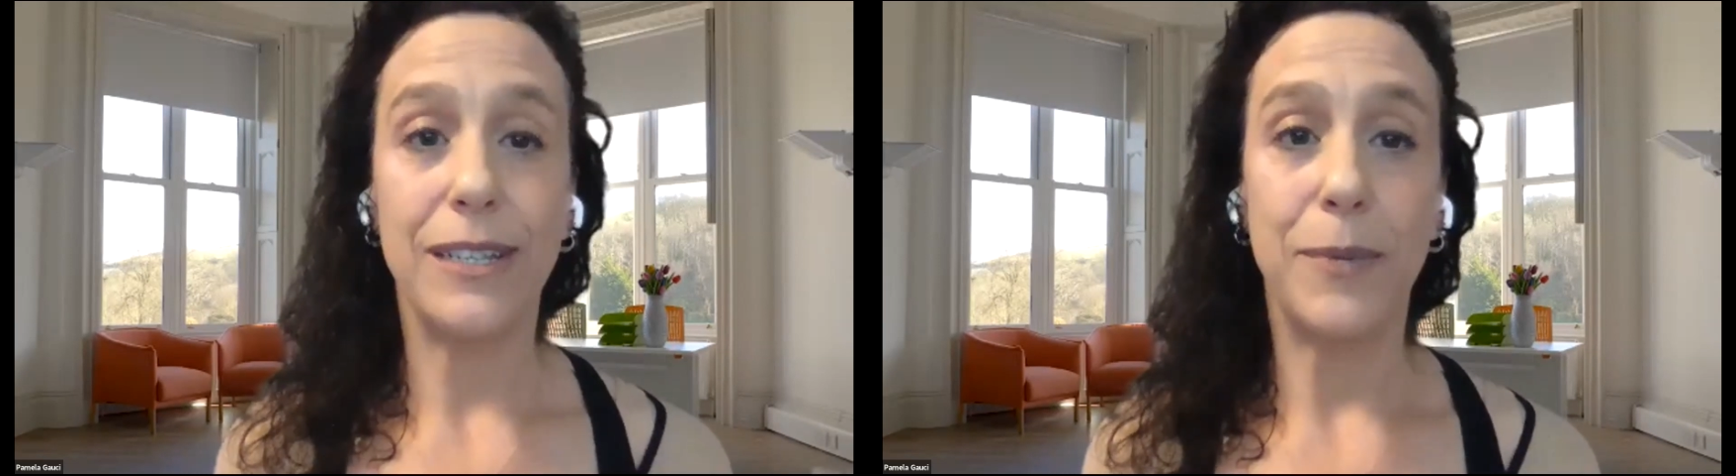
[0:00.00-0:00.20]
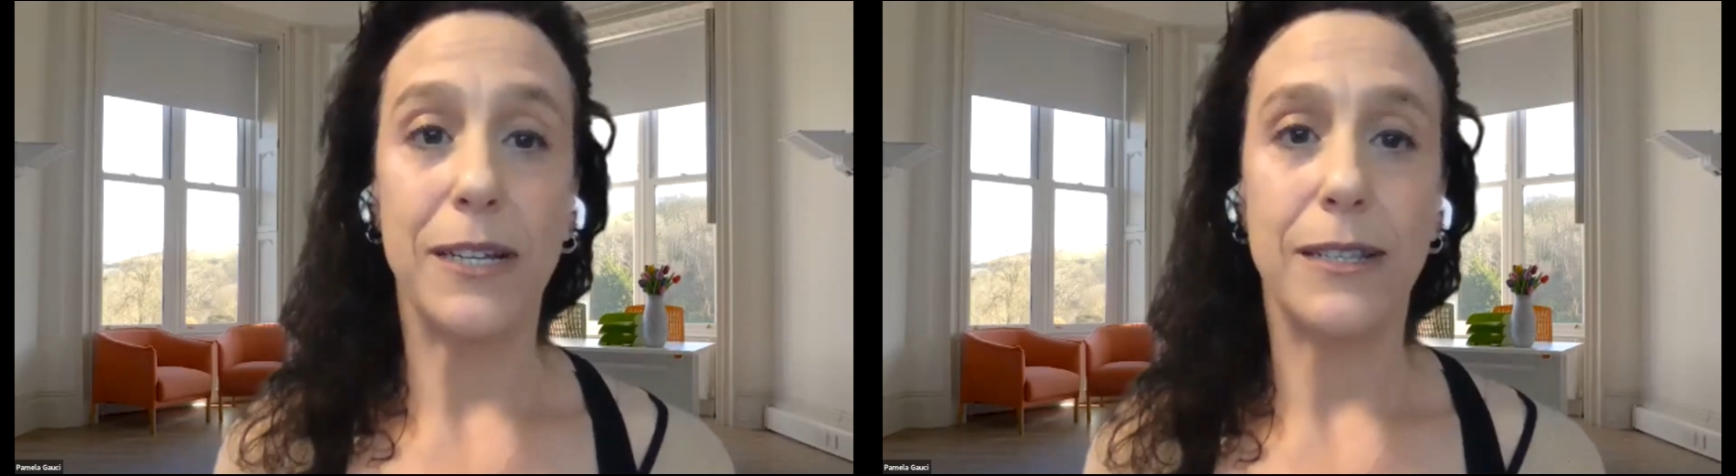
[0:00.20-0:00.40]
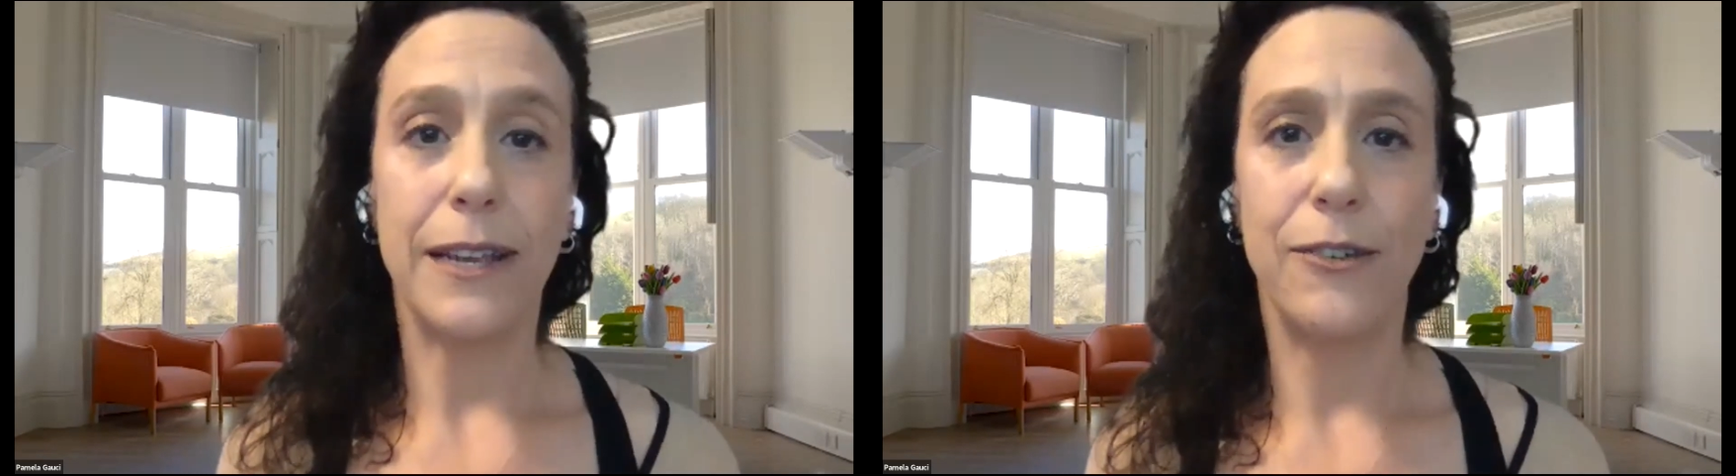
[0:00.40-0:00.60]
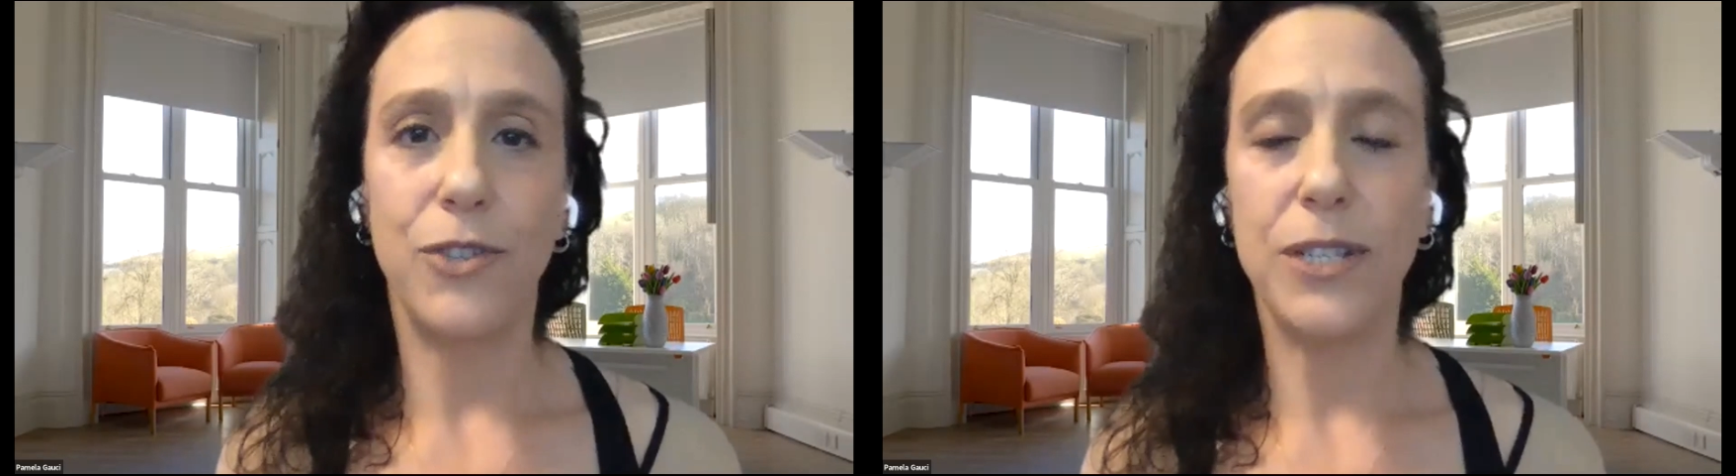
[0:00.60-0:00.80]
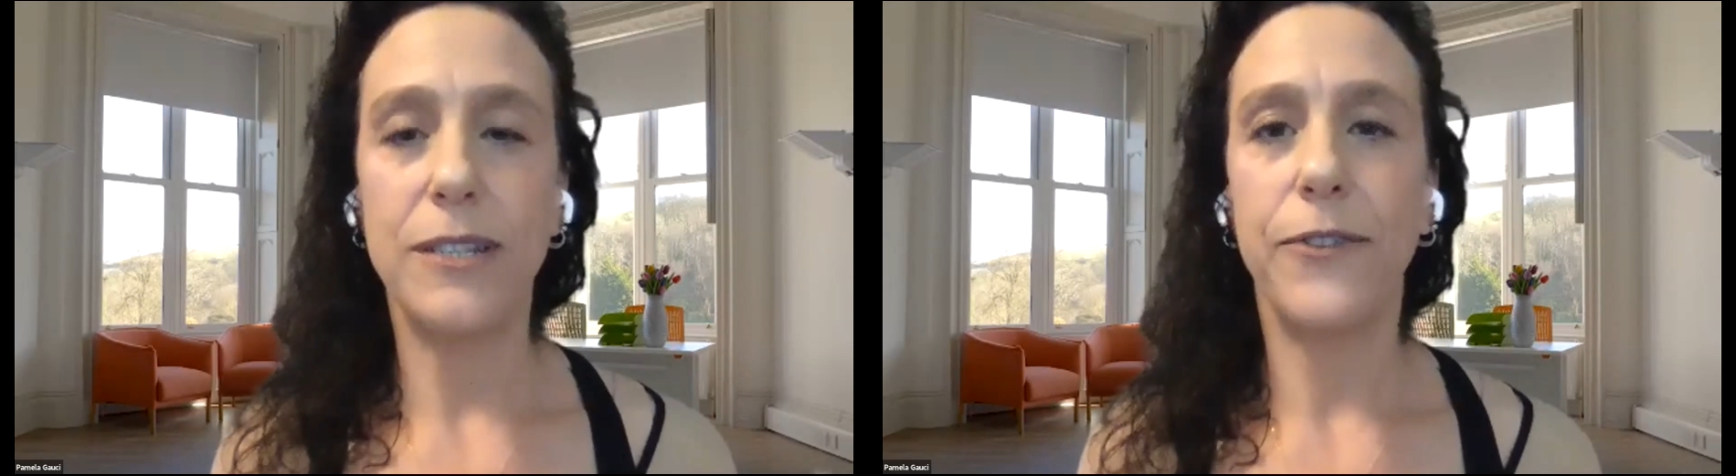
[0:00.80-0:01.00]
because I know
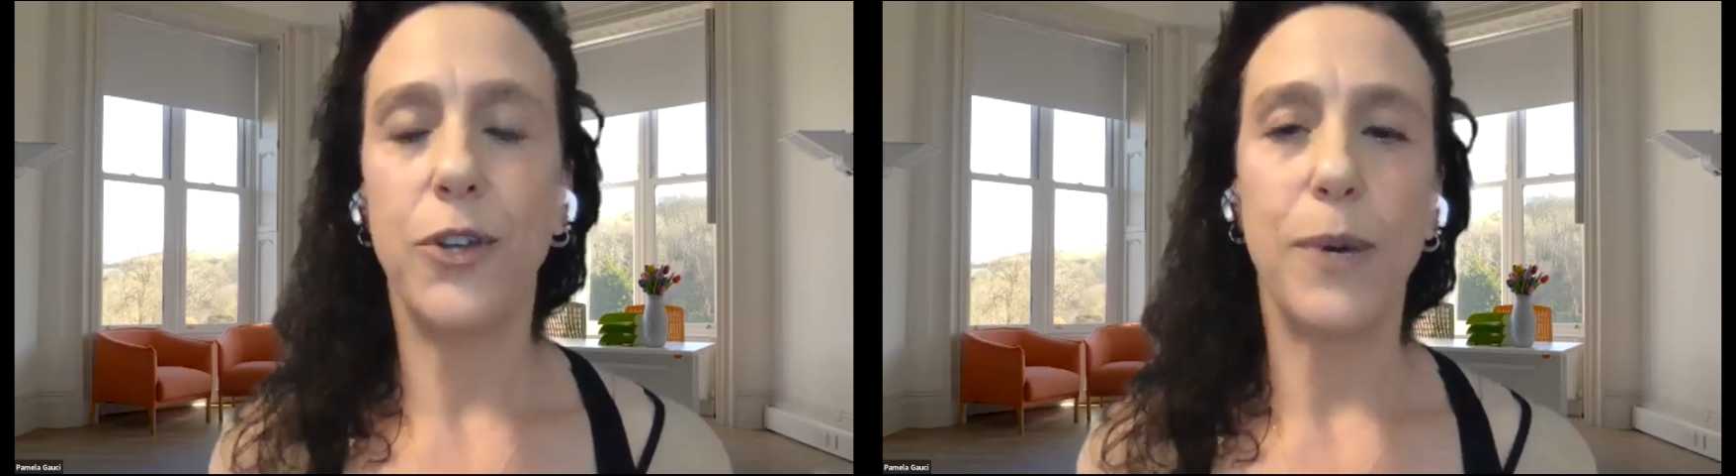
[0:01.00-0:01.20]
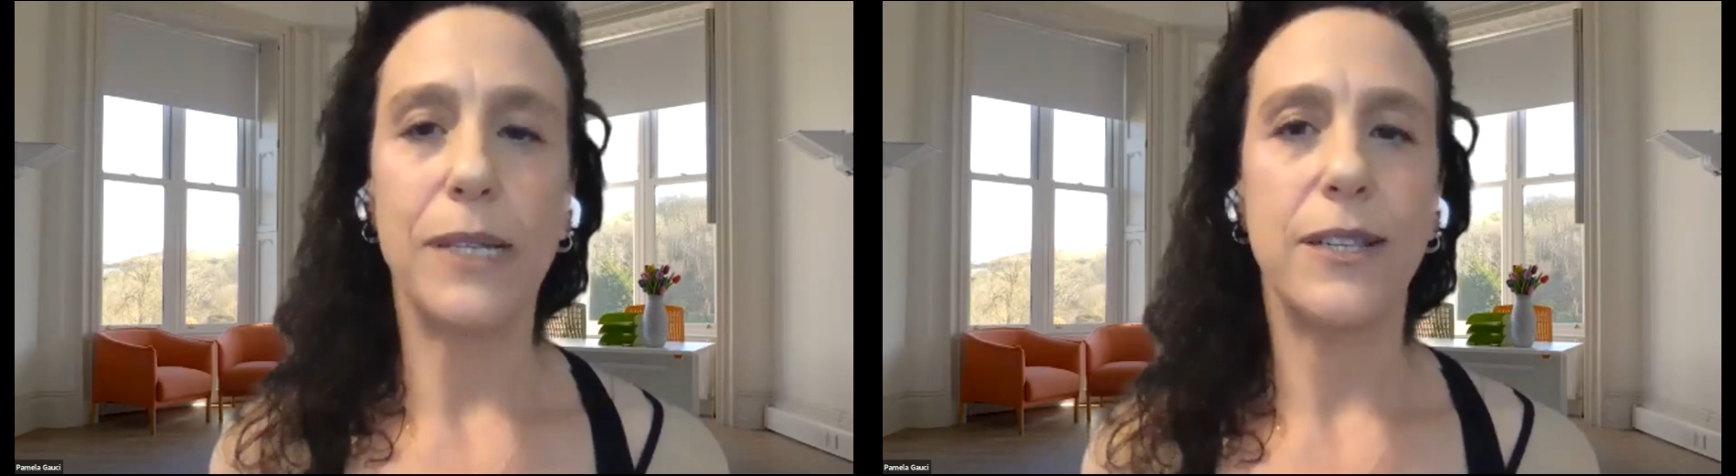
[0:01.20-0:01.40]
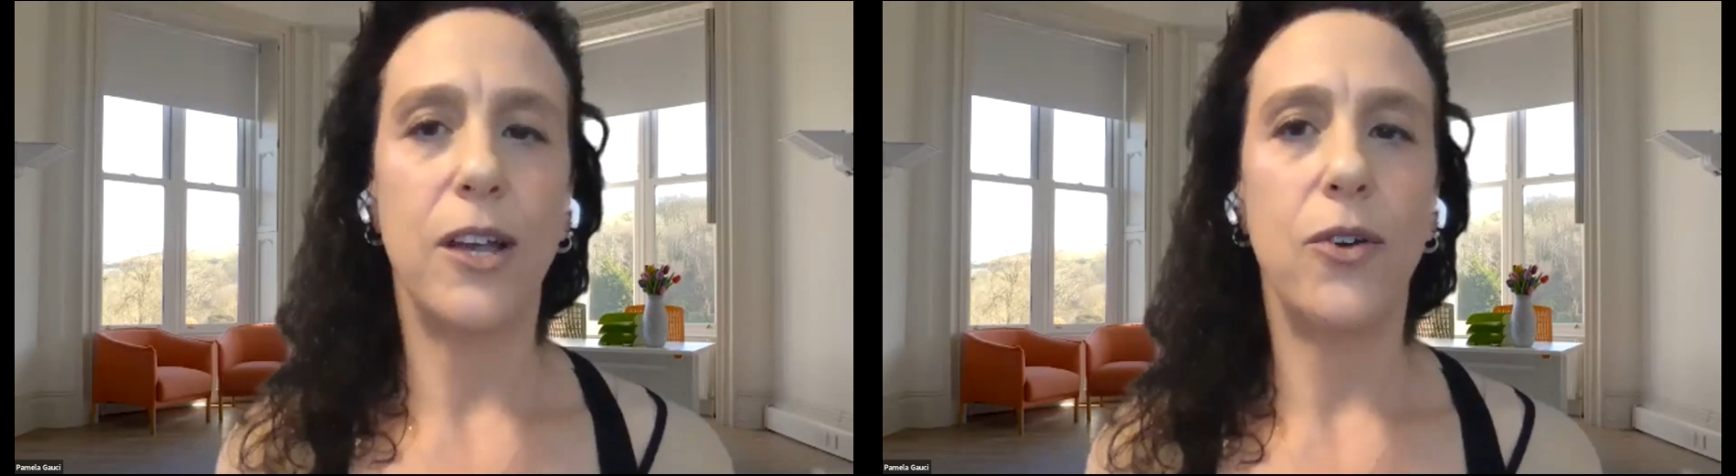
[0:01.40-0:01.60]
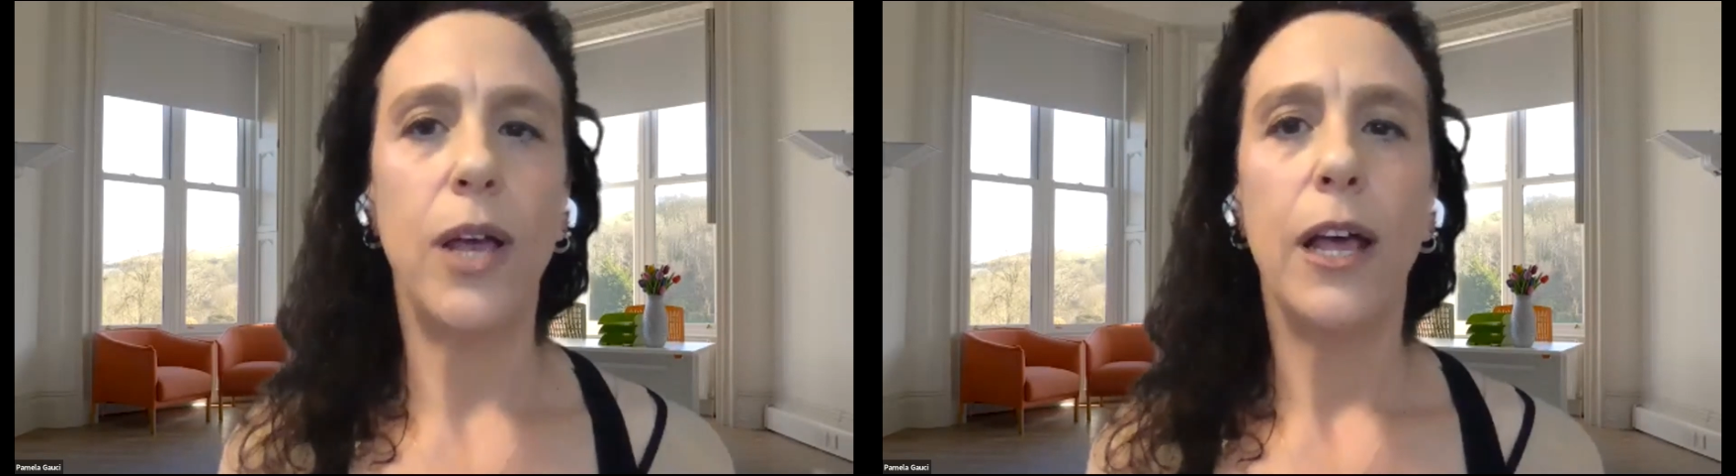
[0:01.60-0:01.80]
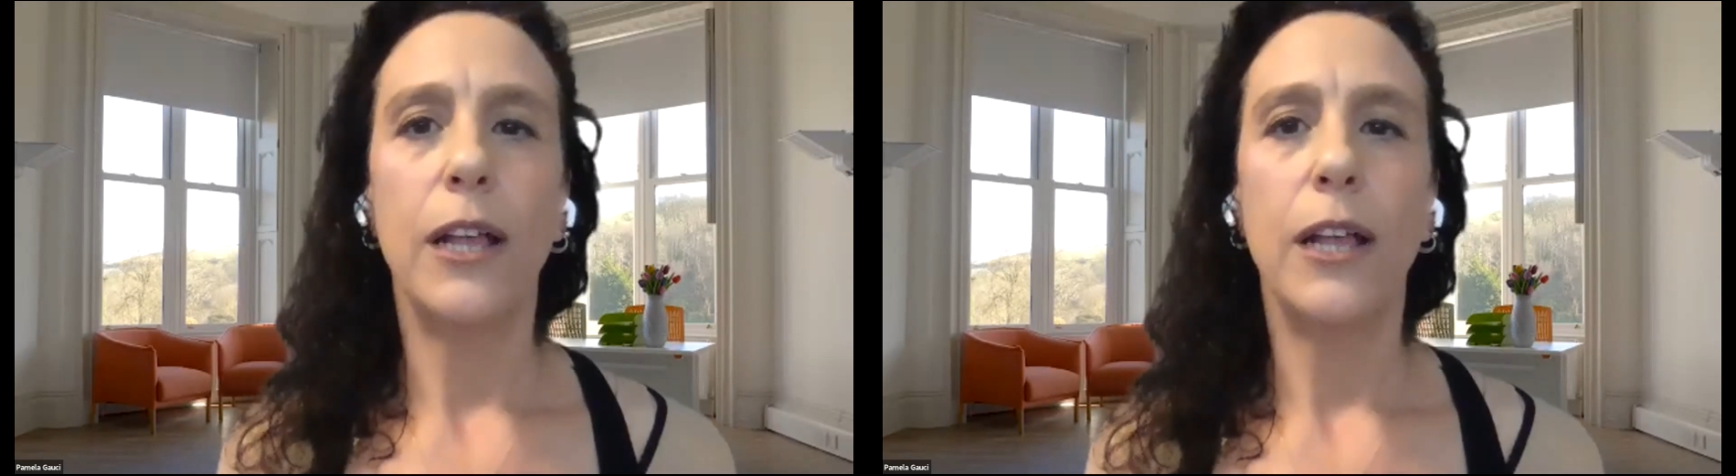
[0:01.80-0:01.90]
just a few months ago,